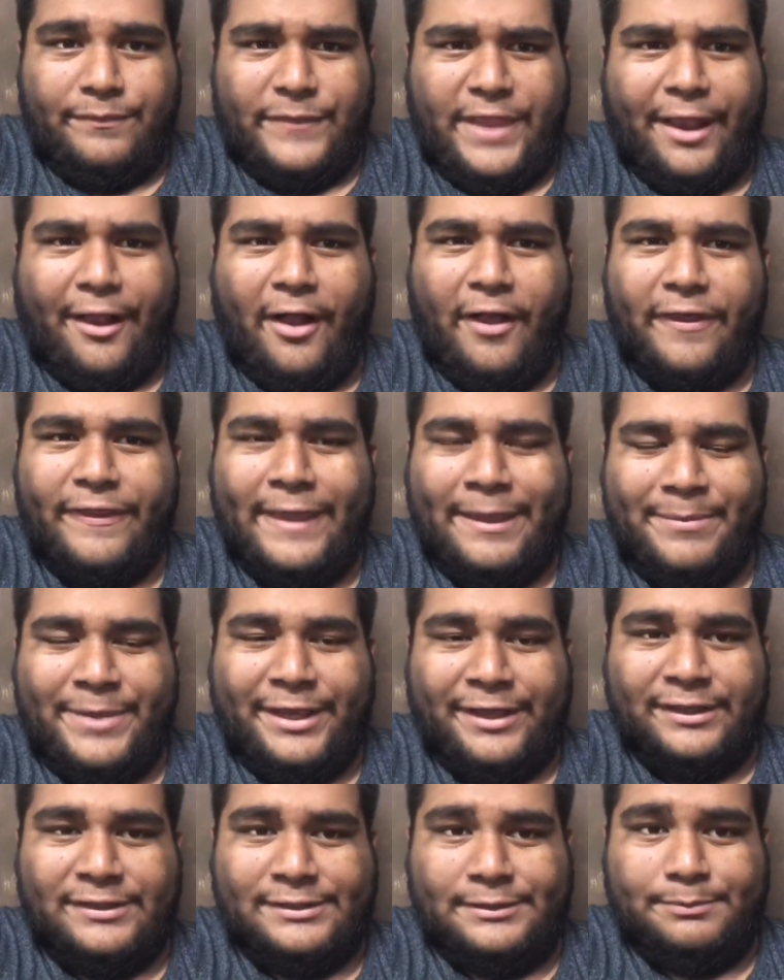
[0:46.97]
They call that
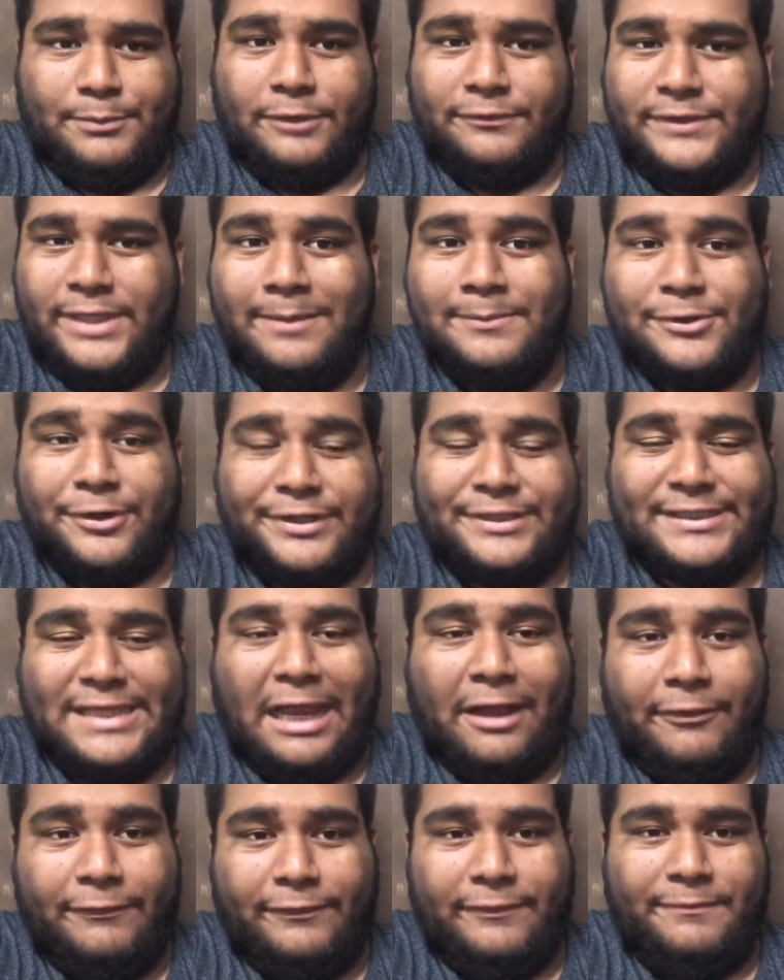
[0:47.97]
because both teams are
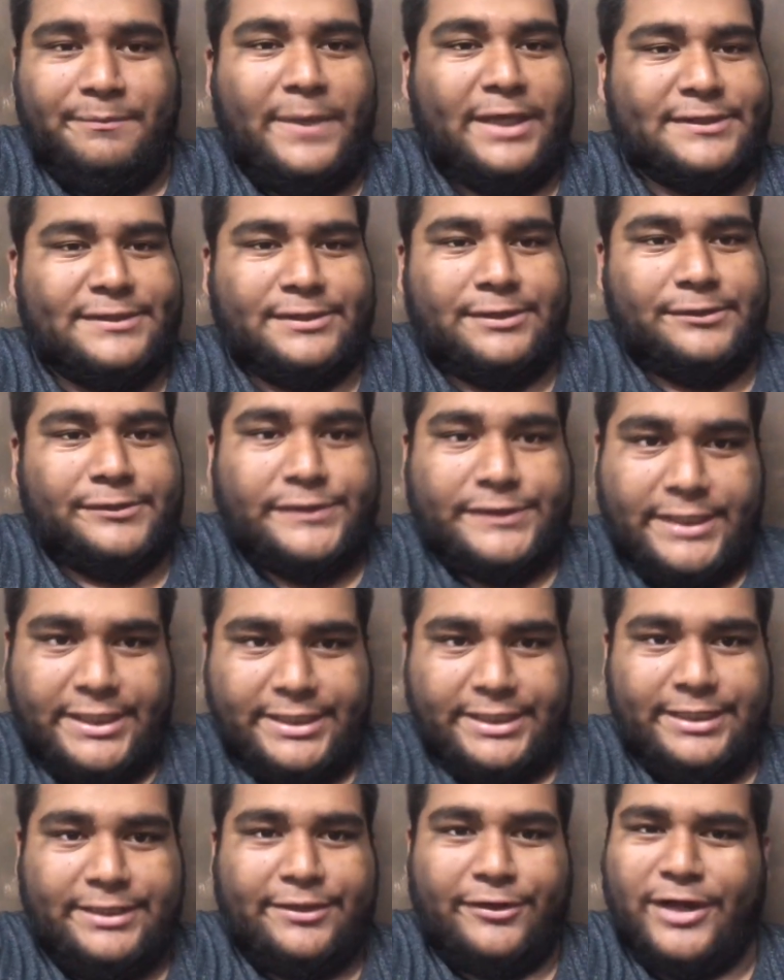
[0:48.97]
south of Mexico
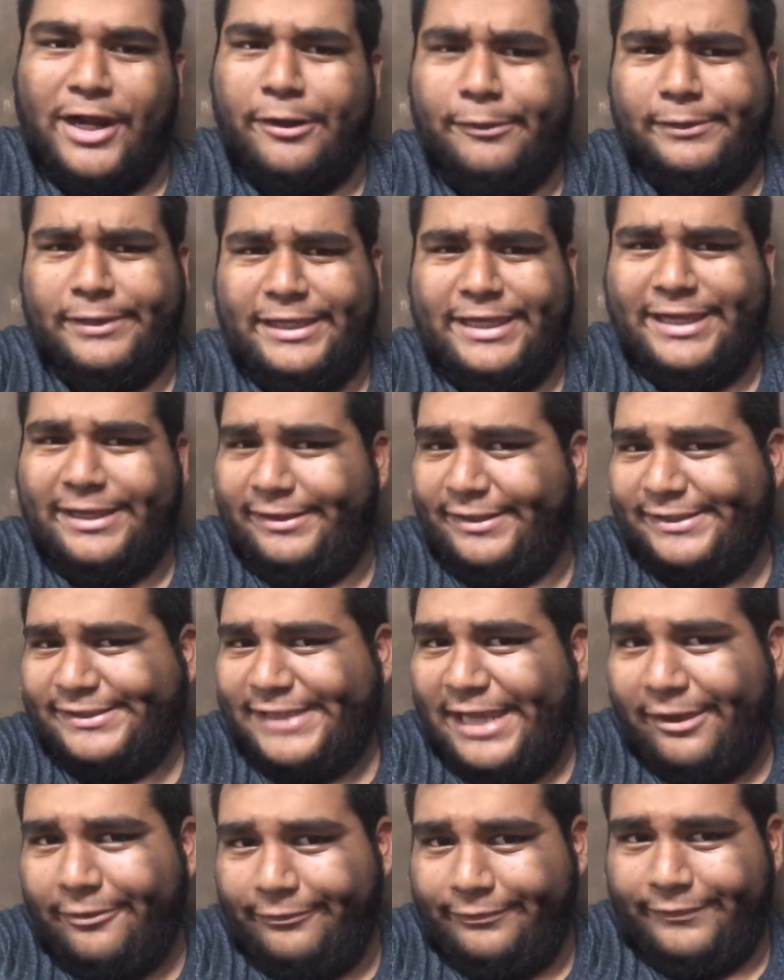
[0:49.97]
City. They're not really in the
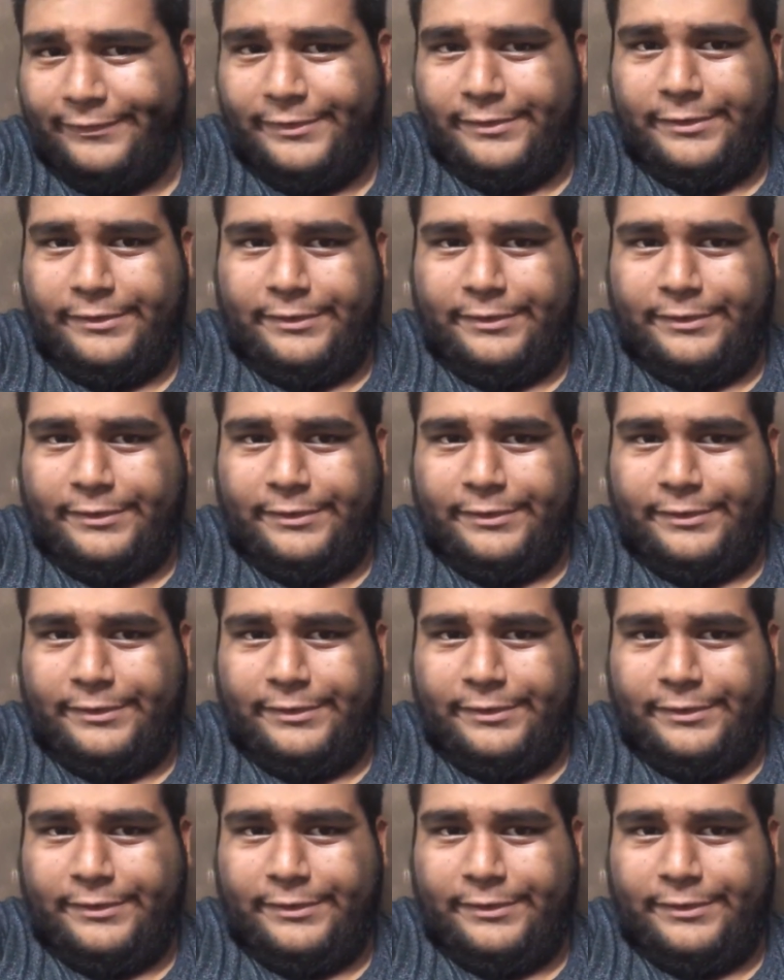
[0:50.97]
south.